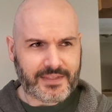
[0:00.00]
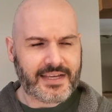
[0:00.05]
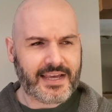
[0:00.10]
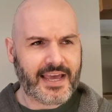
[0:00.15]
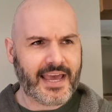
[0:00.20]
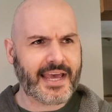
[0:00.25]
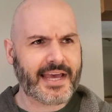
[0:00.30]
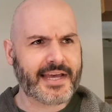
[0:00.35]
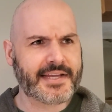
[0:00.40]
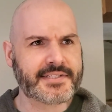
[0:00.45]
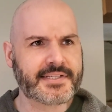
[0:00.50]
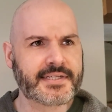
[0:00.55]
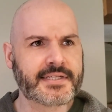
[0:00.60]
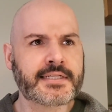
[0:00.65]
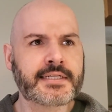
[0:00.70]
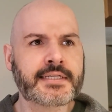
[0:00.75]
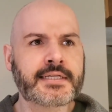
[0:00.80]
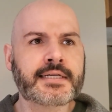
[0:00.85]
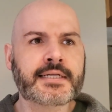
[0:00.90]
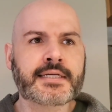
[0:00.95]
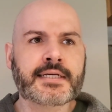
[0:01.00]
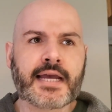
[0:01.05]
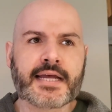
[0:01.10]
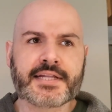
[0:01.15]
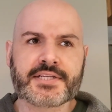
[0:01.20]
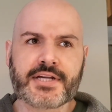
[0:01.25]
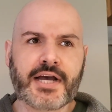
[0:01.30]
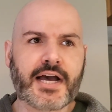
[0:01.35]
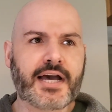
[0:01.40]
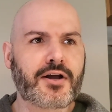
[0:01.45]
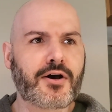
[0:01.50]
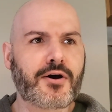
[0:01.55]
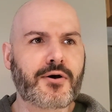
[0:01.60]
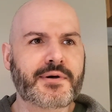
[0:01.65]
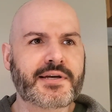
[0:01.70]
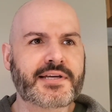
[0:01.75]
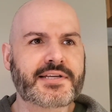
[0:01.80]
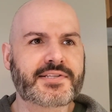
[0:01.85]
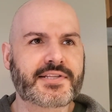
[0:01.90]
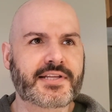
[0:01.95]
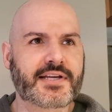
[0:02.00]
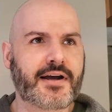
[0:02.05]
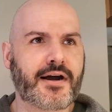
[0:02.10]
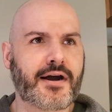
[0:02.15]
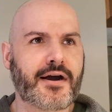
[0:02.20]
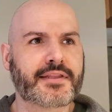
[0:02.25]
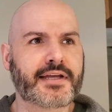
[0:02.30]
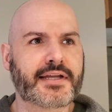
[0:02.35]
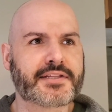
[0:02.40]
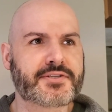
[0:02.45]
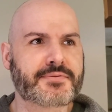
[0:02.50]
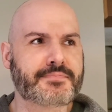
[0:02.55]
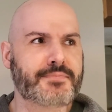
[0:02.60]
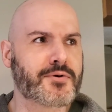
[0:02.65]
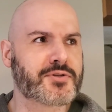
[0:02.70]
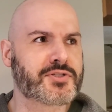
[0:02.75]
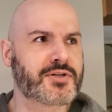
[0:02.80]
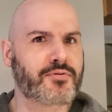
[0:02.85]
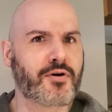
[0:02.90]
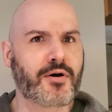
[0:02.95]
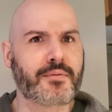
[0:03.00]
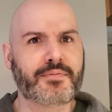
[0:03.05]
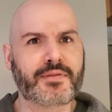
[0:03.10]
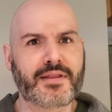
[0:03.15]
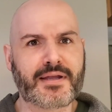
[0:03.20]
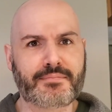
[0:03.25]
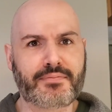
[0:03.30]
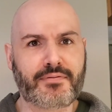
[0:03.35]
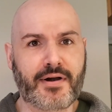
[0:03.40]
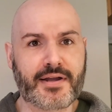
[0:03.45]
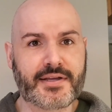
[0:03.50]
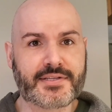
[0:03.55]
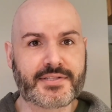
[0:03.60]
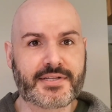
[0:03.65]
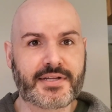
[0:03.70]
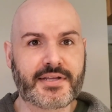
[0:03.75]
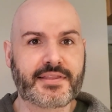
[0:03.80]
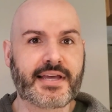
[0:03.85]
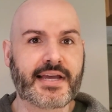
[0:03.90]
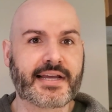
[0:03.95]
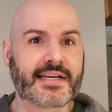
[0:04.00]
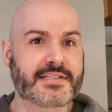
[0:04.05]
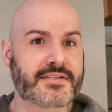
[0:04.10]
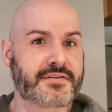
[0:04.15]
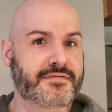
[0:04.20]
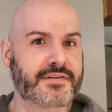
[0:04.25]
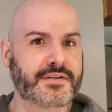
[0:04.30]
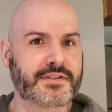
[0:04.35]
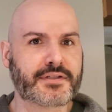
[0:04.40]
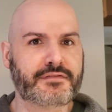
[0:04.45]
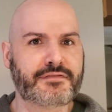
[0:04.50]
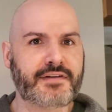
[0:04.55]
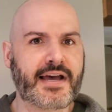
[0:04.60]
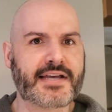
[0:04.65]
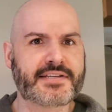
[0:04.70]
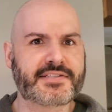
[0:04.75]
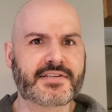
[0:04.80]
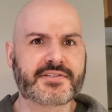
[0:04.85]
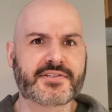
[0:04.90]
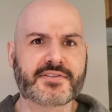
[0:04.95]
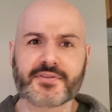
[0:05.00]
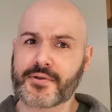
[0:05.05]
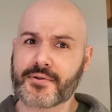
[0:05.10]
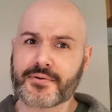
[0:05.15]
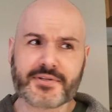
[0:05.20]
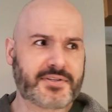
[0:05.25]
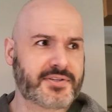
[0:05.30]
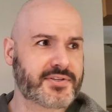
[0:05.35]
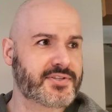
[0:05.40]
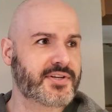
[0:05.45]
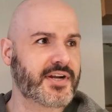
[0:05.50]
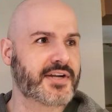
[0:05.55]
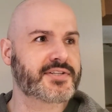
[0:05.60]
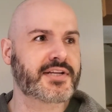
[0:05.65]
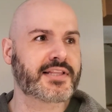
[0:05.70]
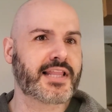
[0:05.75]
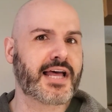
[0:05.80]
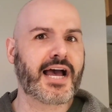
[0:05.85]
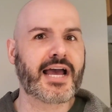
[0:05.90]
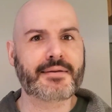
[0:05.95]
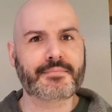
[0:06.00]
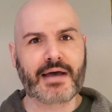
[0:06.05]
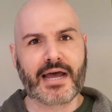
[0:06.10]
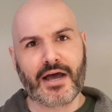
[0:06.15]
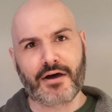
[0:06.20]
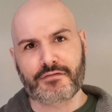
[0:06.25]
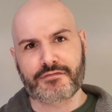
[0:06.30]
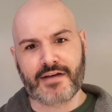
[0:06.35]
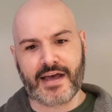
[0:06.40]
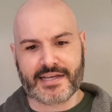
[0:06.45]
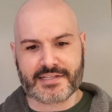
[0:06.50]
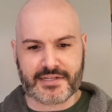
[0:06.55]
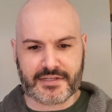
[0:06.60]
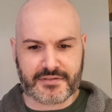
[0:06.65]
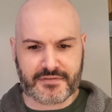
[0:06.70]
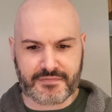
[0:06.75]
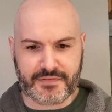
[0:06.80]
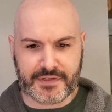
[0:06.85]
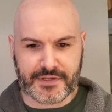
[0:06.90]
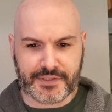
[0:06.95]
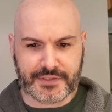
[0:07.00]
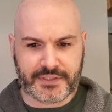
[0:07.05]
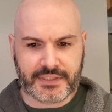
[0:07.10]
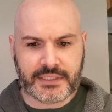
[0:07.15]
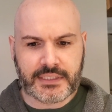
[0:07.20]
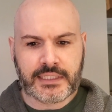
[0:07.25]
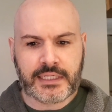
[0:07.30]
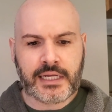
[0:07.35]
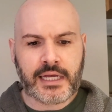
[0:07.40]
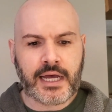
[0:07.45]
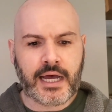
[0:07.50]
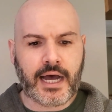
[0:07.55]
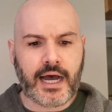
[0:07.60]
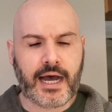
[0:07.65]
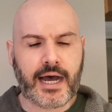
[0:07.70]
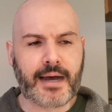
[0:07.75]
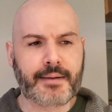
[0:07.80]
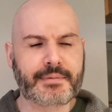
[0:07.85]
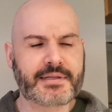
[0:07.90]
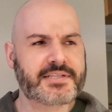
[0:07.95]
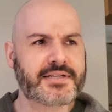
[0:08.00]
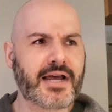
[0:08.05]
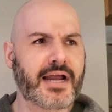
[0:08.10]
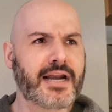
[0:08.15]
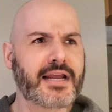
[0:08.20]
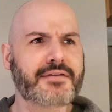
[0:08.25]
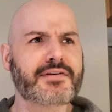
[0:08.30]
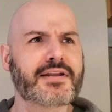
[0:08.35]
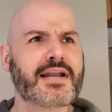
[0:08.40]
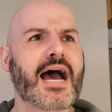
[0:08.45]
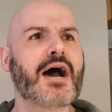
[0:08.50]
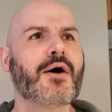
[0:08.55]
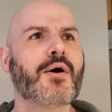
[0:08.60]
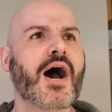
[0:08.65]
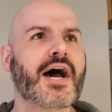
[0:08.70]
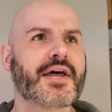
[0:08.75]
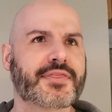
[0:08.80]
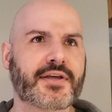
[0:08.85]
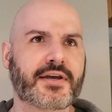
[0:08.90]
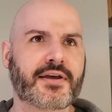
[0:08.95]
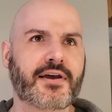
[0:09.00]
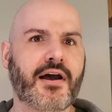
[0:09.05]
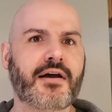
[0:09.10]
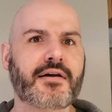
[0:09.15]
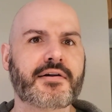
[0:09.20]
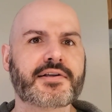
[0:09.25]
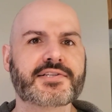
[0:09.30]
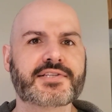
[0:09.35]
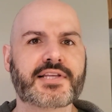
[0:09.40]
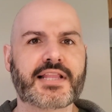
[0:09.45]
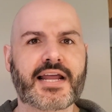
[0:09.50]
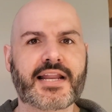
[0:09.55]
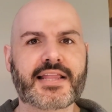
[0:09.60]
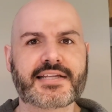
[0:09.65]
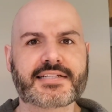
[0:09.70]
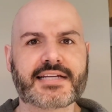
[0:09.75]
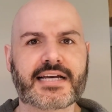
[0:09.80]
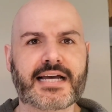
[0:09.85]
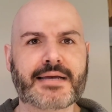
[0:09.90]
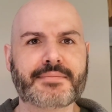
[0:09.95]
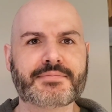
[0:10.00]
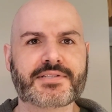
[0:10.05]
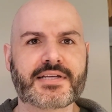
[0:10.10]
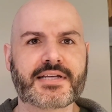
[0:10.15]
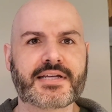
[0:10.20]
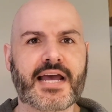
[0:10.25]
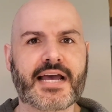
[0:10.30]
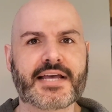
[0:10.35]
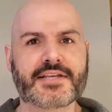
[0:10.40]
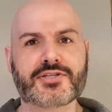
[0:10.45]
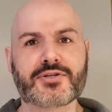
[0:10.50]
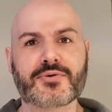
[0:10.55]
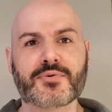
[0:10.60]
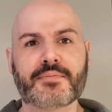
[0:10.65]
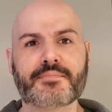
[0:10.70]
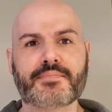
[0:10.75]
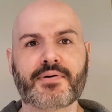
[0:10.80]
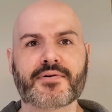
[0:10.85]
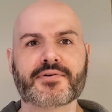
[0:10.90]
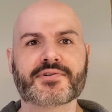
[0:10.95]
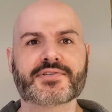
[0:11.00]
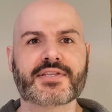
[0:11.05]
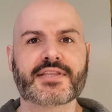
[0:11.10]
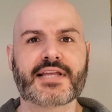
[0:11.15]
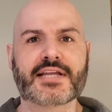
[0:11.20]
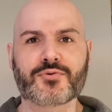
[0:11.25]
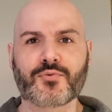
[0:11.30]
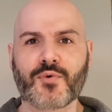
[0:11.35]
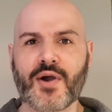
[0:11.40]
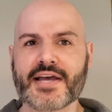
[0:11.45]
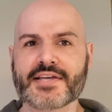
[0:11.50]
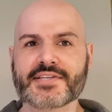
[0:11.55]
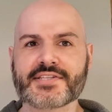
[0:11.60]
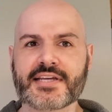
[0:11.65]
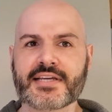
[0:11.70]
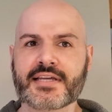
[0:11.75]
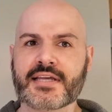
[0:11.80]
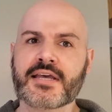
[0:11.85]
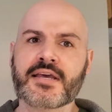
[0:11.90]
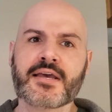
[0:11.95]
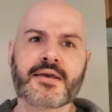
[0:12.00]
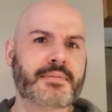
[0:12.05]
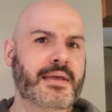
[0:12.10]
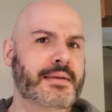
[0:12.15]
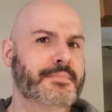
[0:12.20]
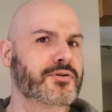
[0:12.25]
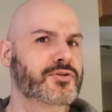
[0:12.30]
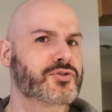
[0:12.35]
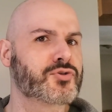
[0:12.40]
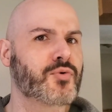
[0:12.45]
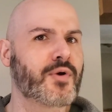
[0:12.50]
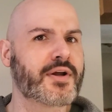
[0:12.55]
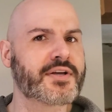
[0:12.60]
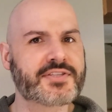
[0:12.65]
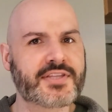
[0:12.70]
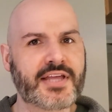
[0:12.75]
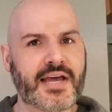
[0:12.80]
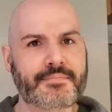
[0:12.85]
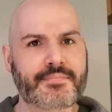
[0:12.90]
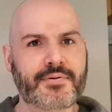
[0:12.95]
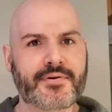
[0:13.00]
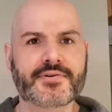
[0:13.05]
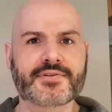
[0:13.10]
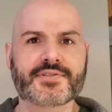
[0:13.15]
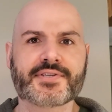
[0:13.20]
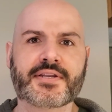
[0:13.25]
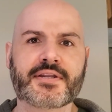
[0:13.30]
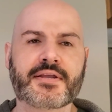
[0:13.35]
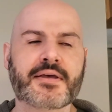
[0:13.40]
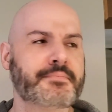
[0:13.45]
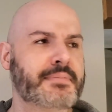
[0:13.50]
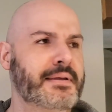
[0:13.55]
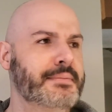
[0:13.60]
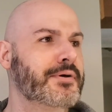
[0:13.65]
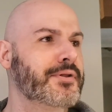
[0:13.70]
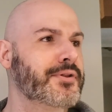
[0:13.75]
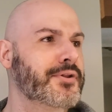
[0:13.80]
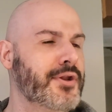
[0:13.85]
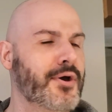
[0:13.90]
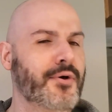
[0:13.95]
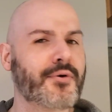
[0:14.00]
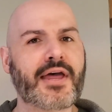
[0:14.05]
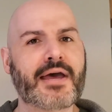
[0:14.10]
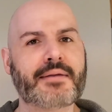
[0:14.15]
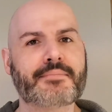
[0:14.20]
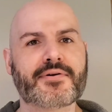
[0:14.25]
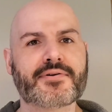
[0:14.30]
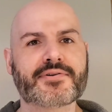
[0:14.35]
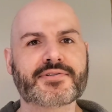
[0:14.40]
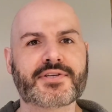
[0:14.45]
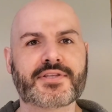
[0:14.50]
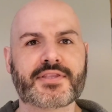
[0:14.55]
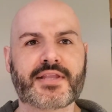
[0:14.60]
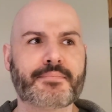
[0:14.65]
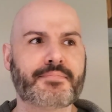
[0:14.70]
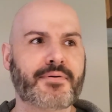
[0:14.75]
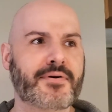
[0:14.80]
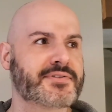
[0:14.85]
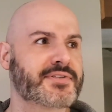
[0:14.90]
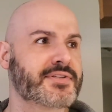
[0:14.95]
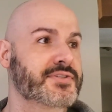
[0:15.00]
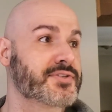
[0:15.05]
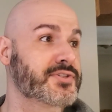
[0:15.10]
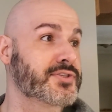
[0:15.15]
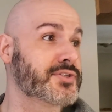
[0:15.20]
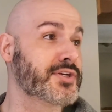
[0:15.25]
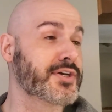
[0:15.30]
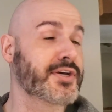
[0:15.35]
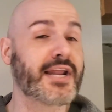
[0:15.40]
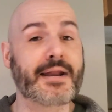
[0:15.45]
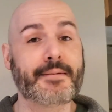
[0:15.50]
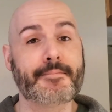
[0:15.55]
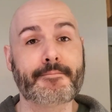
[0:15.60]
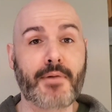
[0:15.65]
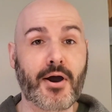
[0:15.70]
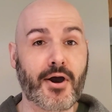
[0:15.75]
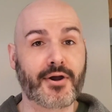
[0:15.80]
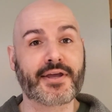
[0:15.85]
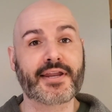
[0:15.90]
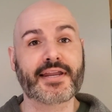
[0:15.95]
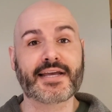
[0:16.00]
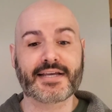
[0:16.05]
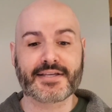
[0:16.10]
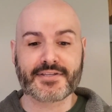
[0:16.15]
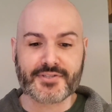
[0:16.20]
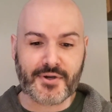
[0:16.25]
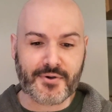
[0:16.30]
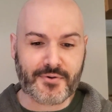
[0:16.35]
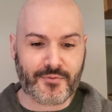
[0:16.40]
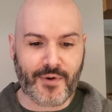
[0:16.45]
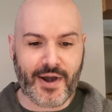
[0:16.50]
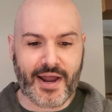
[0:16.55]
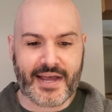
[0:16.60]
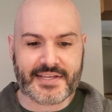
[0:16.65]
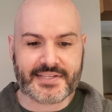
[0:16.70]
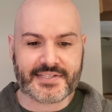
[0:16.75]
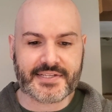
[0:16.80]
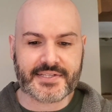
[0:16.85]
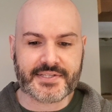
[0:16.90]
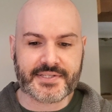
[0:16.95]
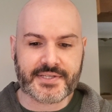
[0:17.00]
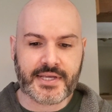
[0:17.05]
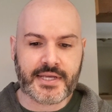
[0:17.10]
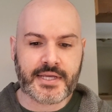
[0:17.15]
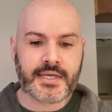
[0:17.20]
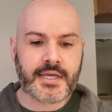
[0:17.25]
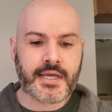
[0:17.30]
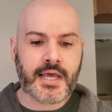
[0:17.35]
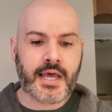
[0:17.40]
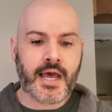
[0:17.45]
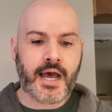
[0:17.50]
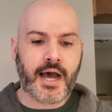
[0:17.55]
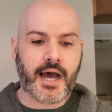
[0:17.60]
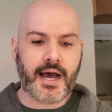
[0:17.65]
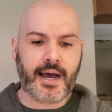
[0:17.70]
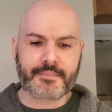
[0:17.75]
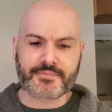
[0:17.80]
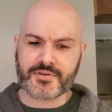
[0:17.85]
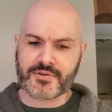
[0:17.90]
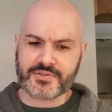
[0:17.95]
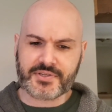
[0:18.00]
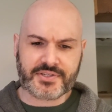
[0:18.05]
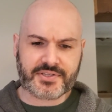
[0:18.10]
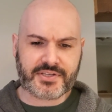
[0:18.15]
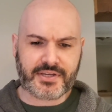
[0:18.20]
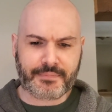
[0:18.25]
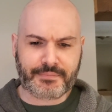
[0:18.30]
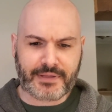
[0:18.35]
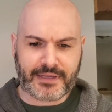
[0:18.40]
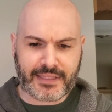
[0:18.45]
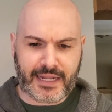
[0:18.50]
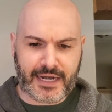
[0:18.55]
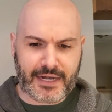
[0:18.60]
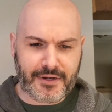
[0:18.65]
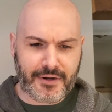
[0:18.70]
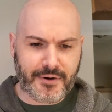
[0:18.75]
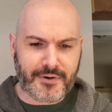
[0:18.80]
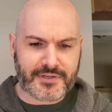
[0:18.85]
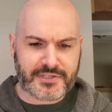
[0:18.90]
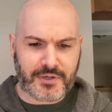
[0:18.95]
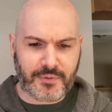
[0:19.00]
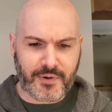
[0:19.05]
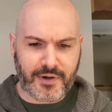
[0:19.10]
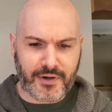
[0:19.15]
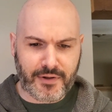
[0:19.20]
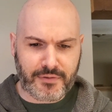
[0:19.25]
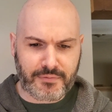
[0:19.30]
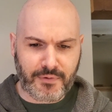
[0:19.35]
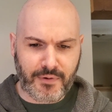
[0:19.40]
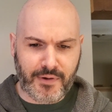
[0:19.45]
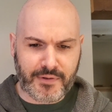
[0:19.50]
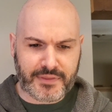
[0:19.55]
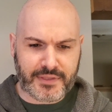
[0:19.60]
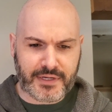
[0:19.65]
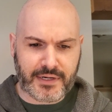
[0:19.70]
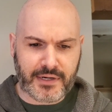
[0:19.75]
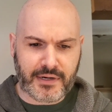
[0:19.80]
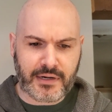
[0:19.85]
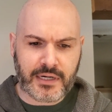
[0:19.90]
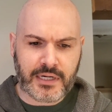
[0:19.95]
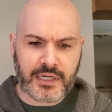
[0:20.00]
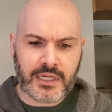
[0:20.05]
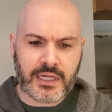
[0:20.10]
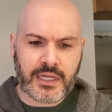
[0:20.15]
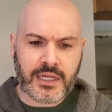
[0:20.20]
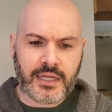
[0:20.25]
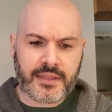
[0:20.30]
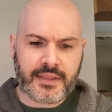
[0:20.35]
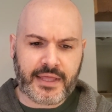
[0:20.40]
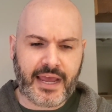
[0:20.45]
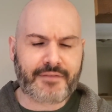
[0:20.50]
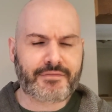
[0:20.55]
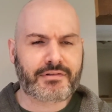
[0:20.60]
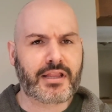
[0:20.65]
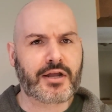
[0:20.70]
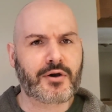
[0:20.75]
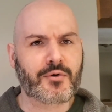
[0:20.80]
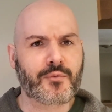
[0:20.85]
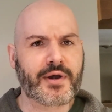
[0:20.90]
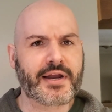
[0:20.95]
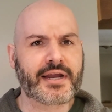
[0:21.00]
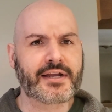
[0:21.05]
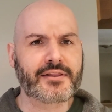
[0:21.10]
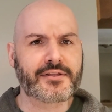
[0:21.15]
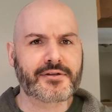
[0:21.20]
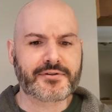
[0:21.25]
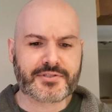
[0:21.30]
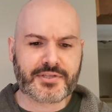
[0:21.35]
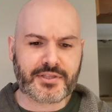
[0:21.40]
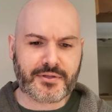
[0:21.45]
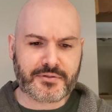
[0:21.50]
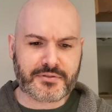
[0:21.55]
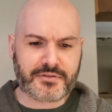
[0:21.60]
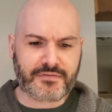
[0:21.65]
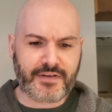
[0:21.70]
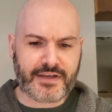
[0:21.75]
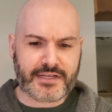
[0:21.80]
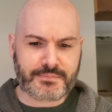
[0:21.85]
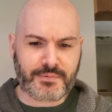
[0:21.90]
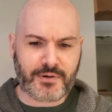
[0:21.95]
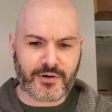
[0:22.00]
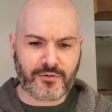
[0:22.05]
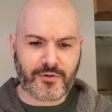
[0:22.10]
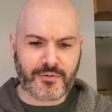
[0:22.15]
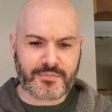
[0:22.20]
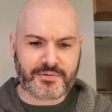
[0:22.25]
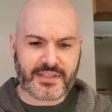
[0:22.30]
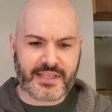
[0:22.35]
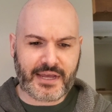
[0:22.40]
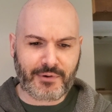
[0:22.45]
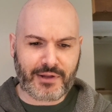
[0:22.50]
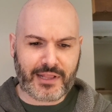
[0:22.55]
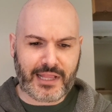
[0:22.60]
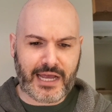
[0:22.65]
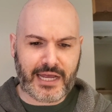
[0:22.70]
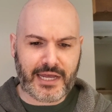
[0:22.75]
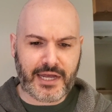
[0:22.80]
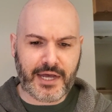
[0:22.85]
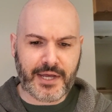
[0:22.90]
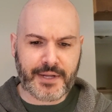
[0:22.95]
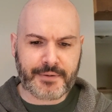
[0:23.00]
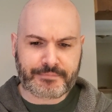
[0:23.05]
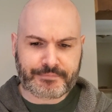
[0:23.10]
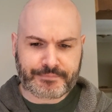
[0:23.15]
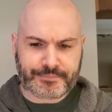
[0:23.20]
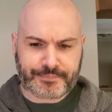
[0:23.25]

And it's not always the card that's most appropriately priced that gets filled the fastest. Don't just judge a line by how fast it's filled. It's not even how hot the card is. A lot of the times it has to do with the person that's razzing. People trust that person. People know that person. That person's good at marketing his own razzes. So it's just something that I noticed I wanted to throw out there. They have a lot of regulars in those Facebook groups that they rely on.